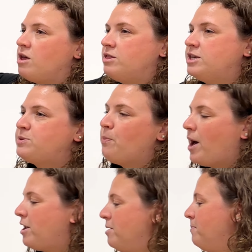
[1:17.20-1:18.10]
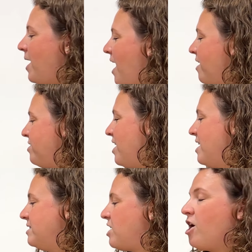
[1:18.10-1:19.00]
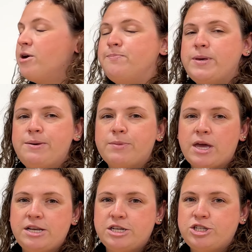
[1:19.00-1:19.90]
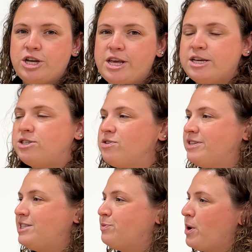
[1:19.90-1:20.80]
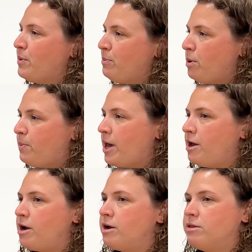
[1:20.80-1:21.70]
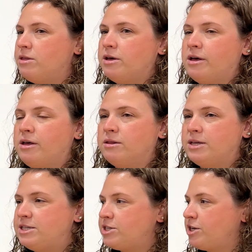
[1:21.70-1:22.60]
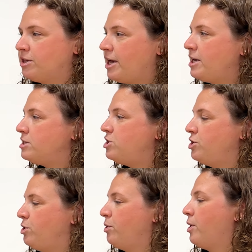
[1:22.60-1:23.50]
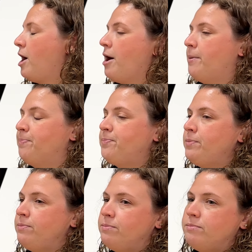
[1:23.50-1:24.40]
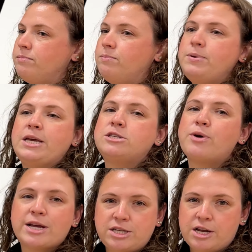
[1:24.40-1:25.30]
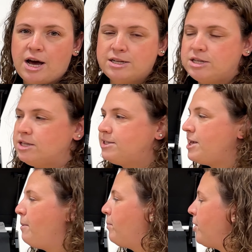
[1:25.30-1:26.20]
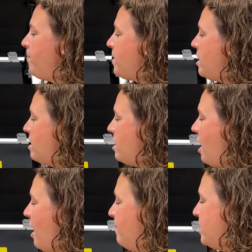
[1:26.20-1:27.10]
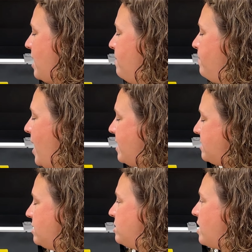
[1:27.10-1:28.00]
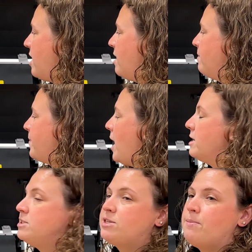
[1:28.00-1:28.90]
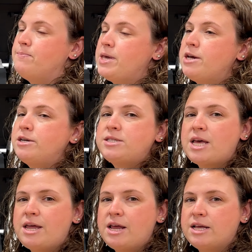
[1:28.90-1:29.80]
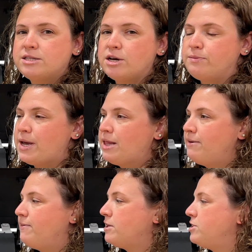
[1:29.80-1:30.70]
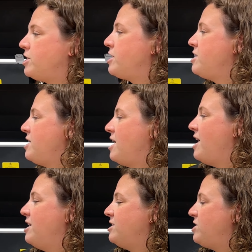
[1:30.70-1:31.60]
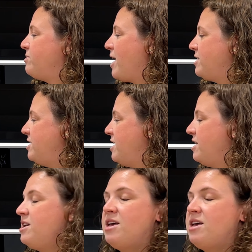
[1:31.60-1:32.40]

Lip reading: this bottom half is our beam conditioning. So this is where we prepare the laser light to be directed onto the sample. It then passes on some mirrors and hits our Rayleigh filters and is directed